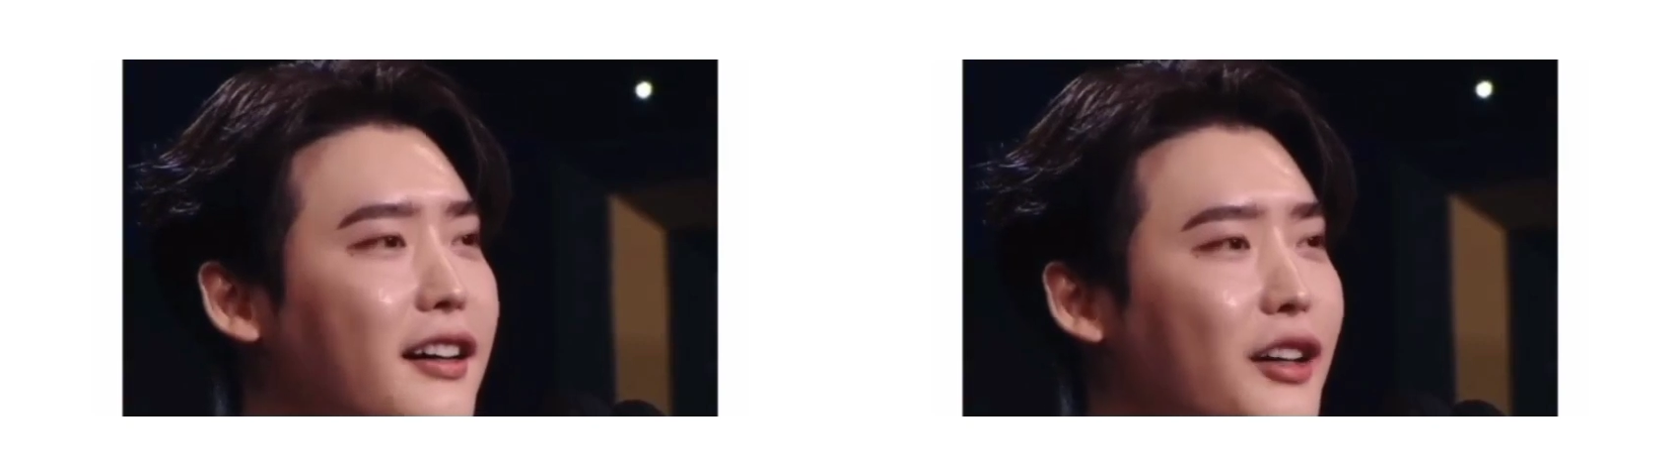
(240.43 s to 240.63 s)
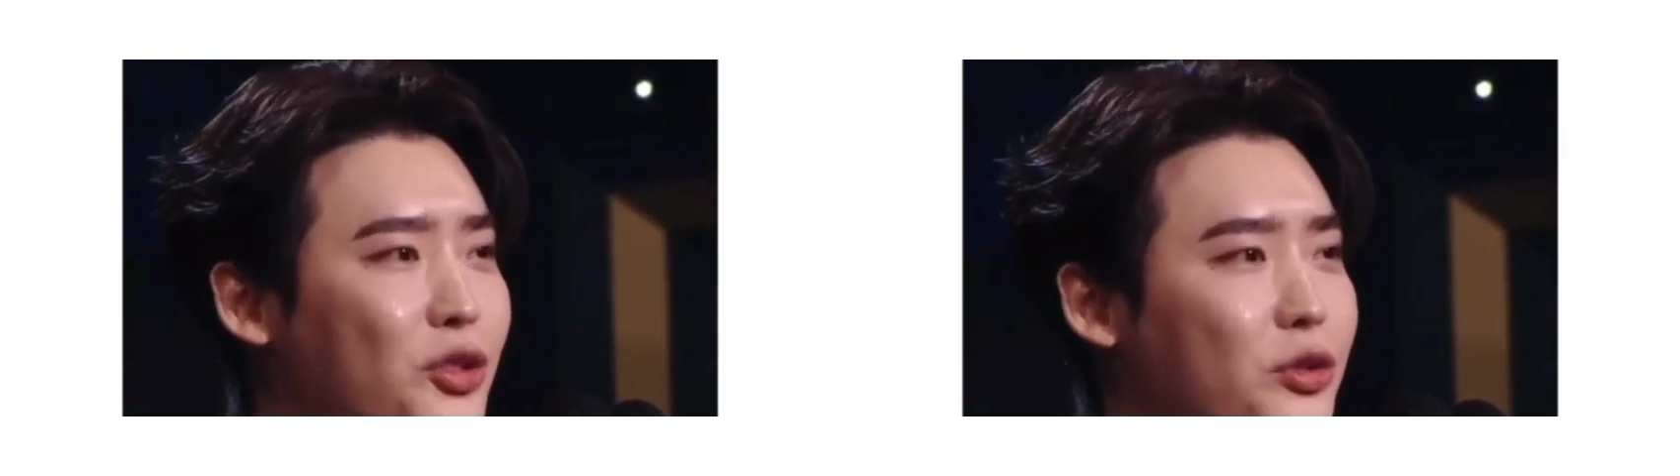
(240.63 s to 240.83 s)

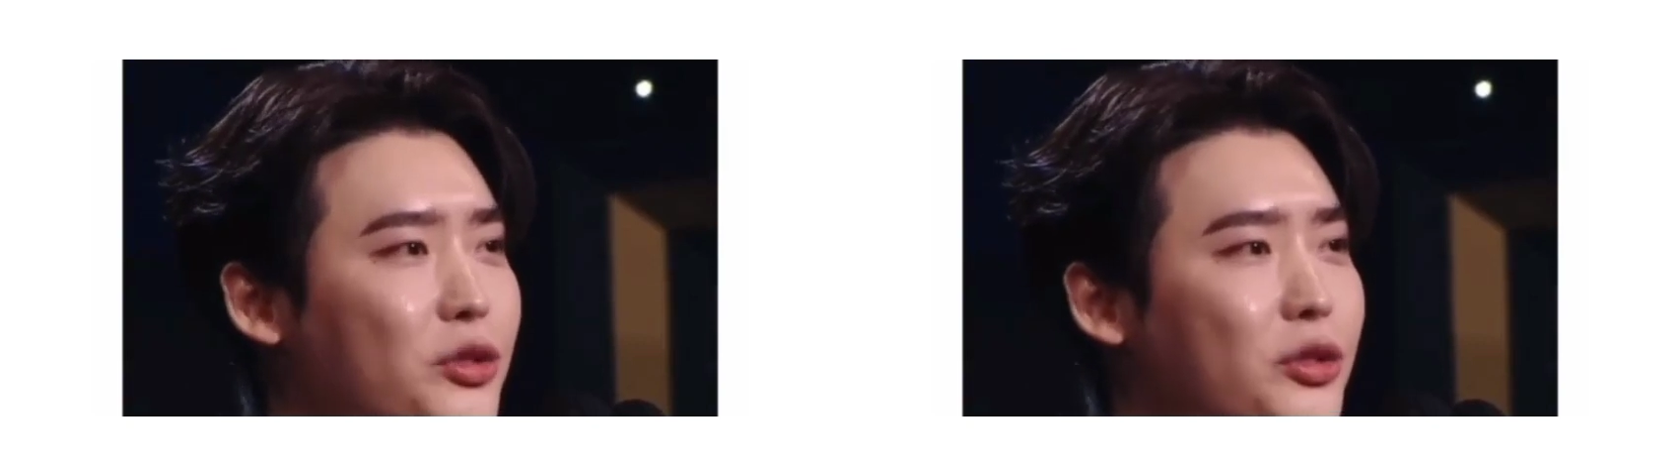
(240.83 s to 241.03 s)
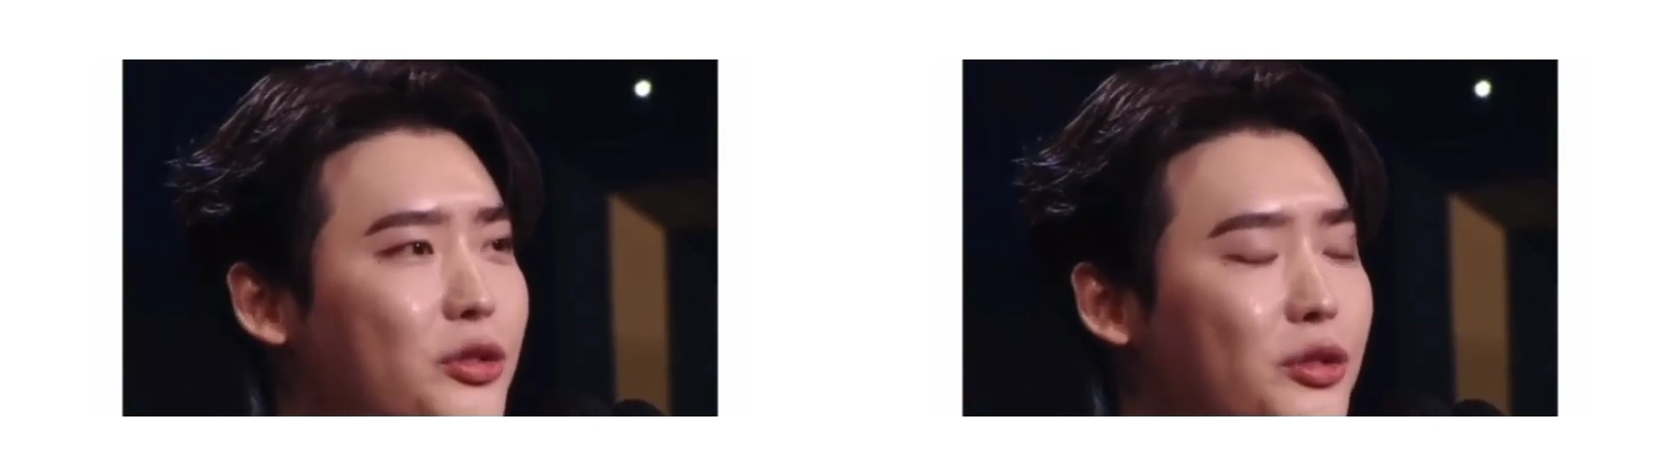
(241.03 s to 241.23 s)
planned
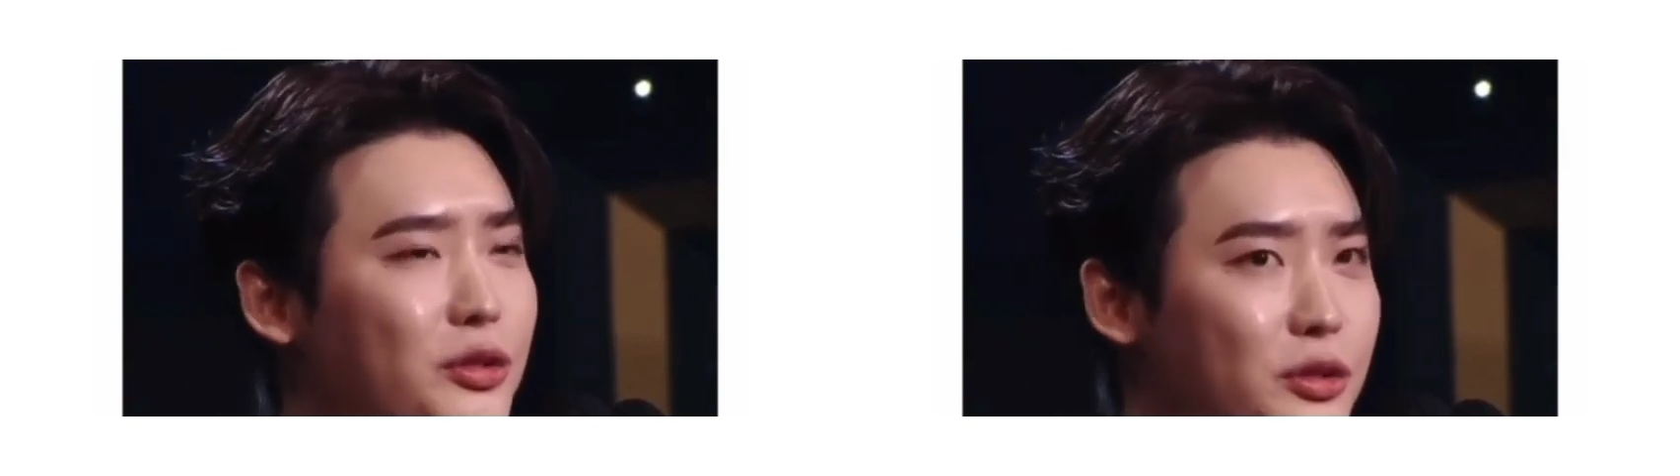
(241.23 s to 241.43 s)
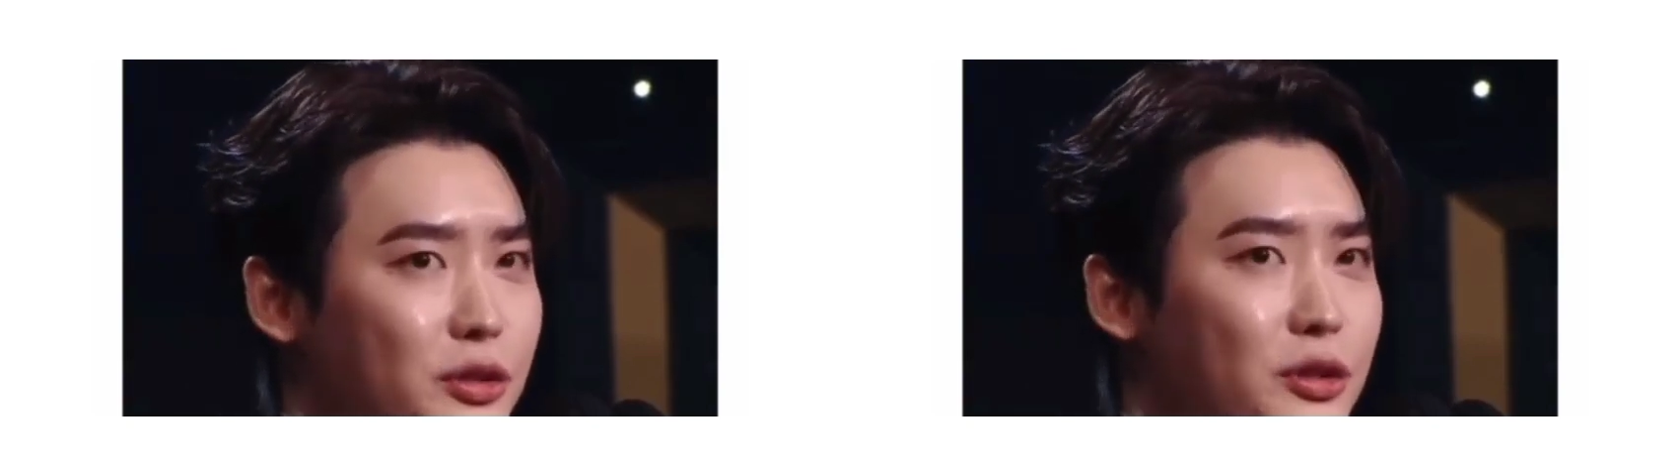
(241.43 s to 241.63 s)
without
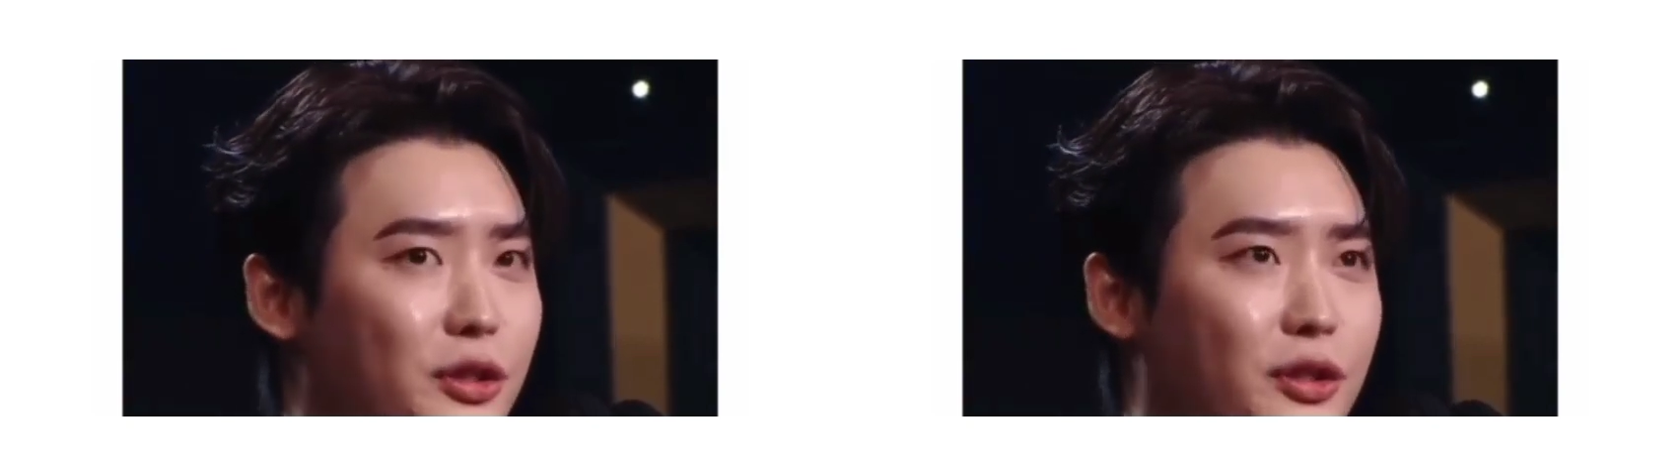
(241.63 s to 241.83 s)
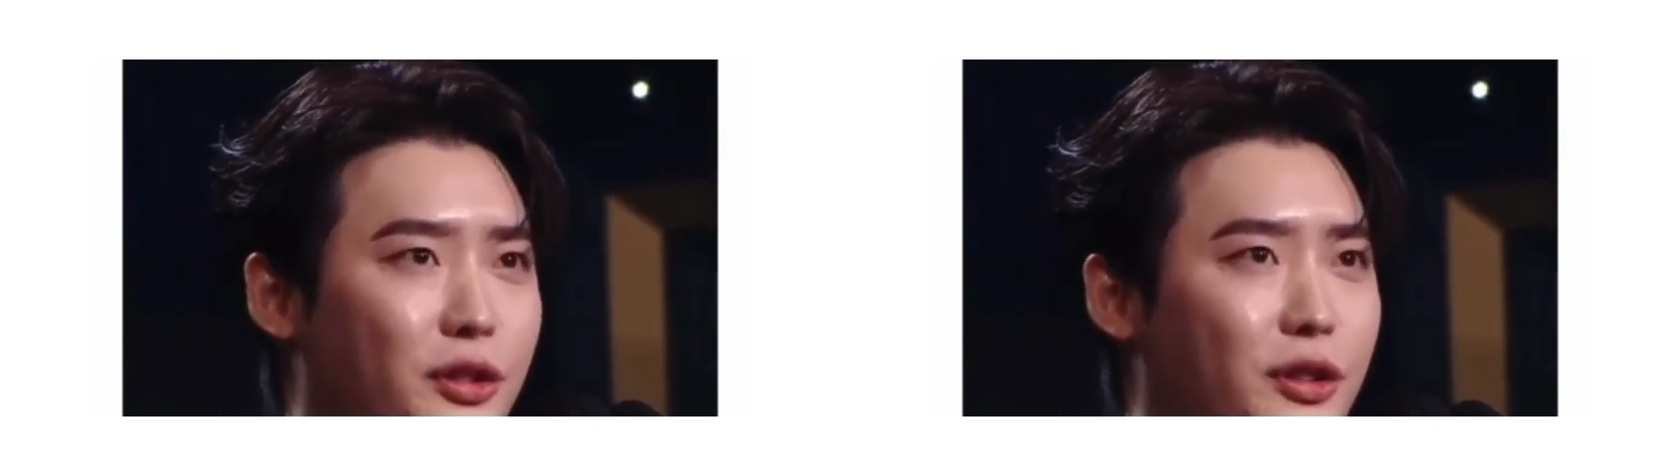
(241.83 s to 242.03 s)

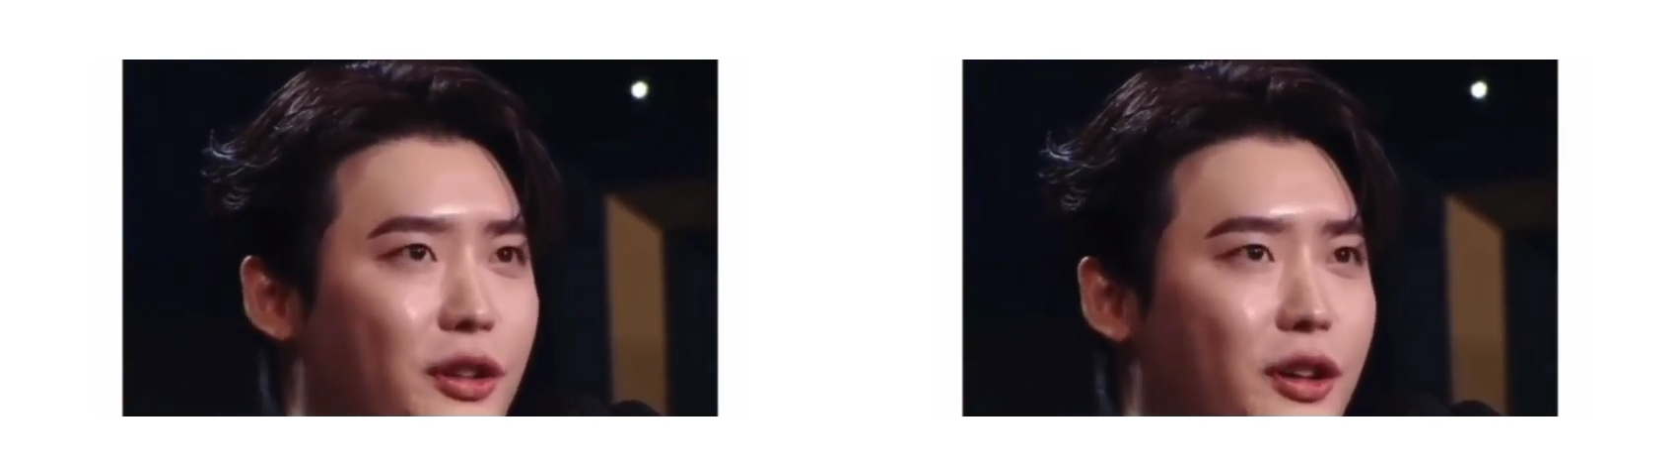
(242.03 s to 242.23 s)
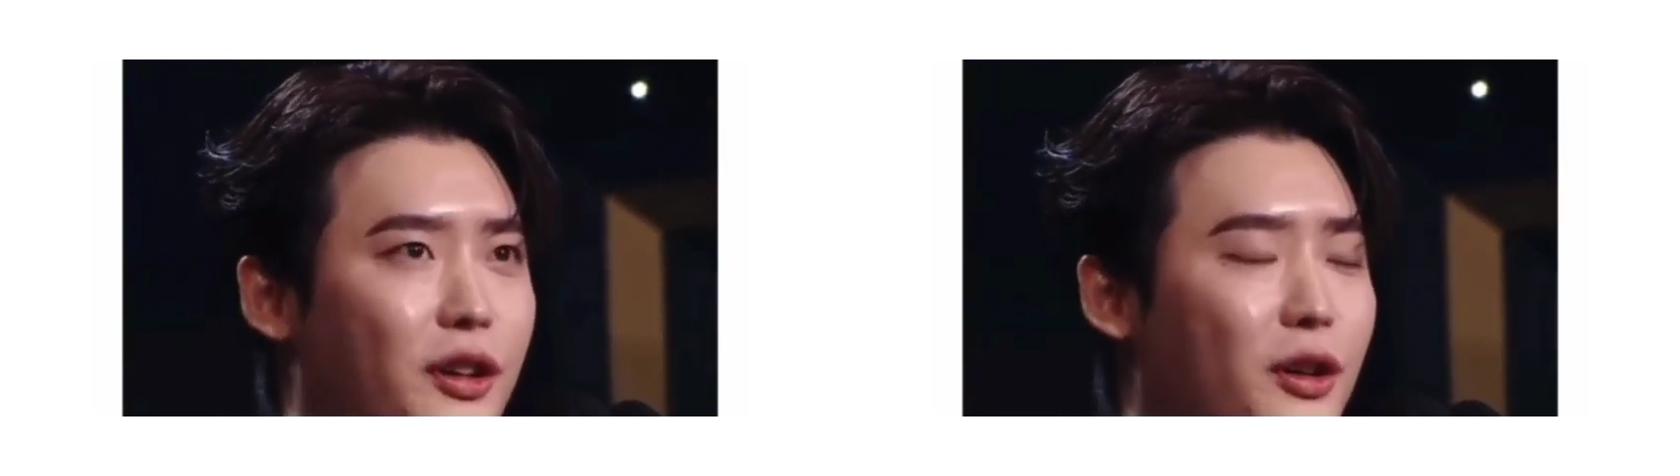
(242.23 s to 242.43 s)
involving
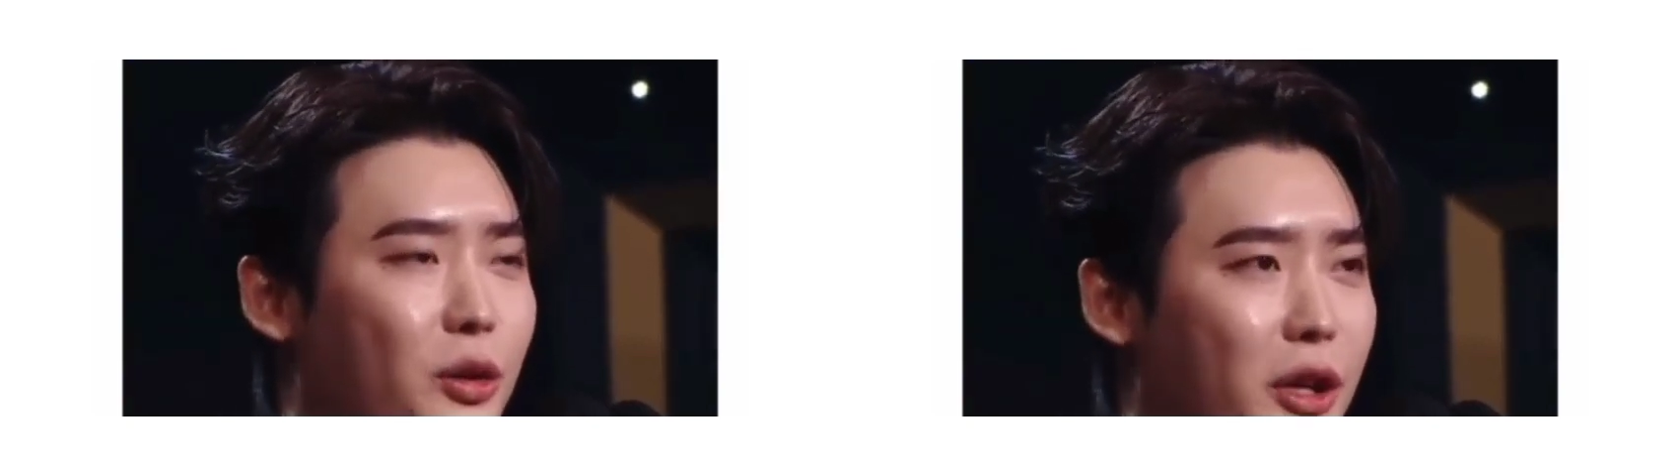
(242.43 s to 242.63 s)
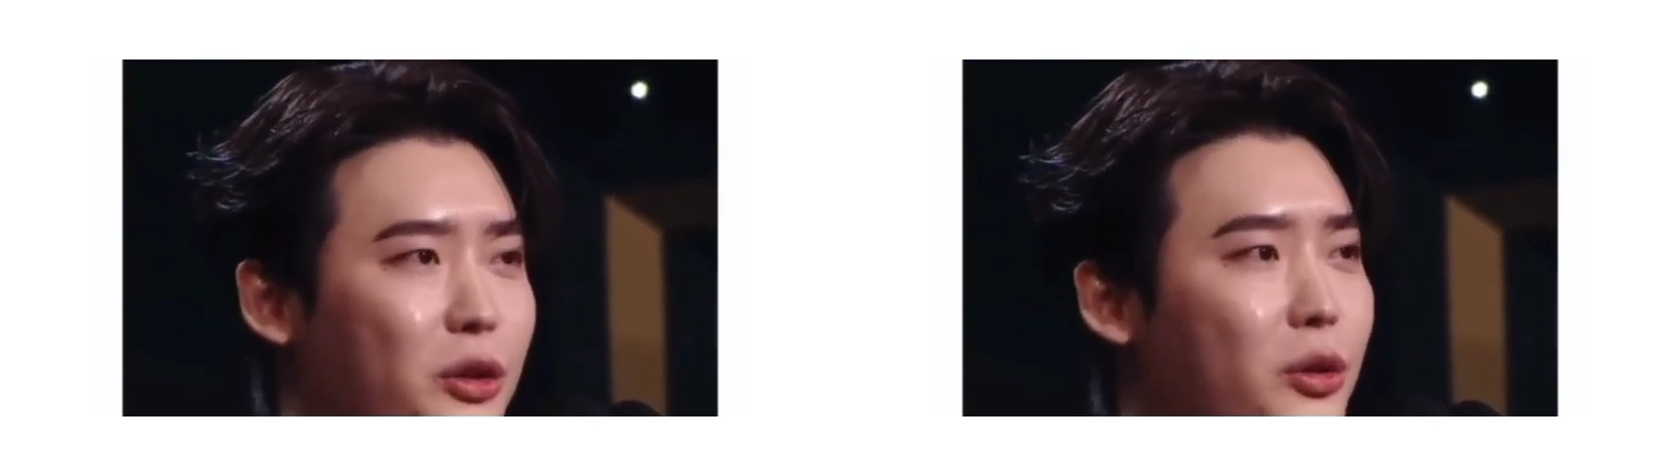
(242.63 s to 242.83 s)
his
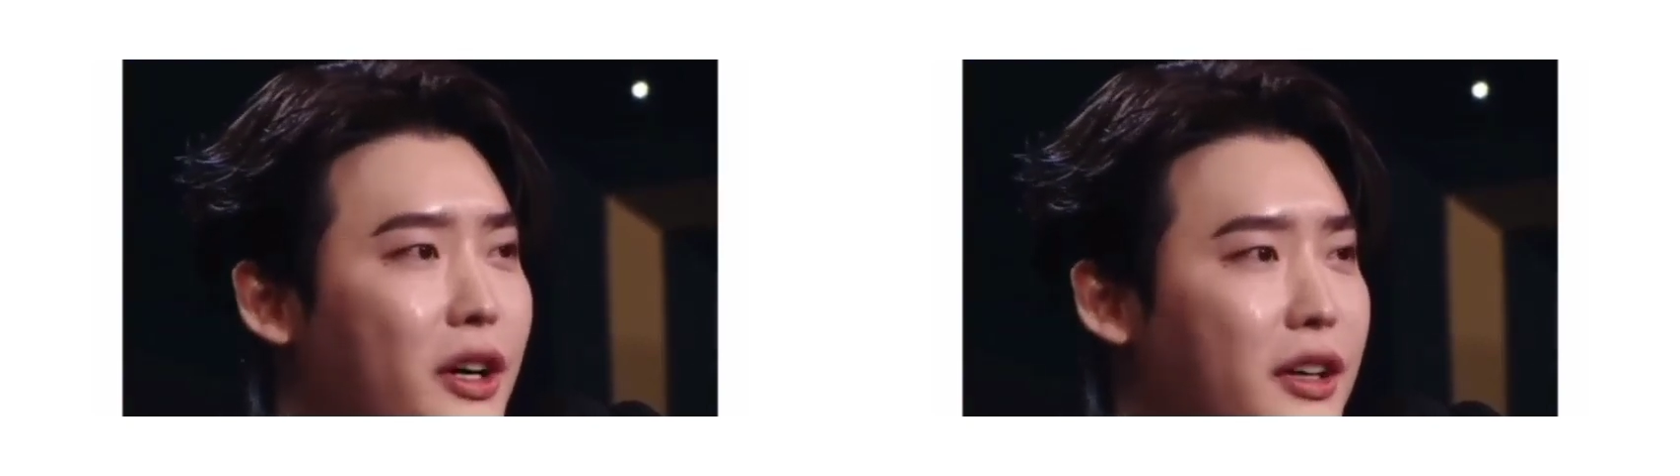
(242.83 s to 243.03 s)
manager.